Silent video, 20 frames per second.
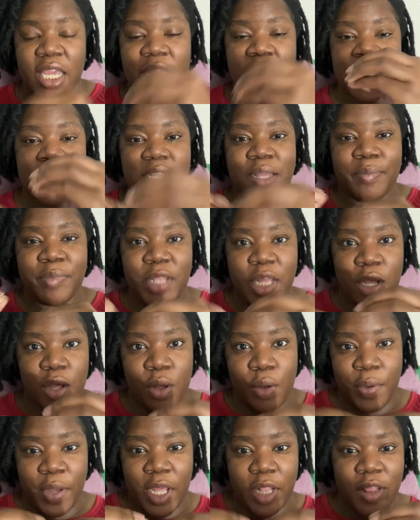get something
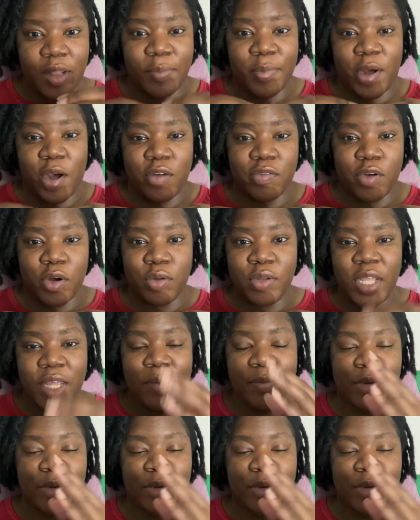going, get the ball rolling,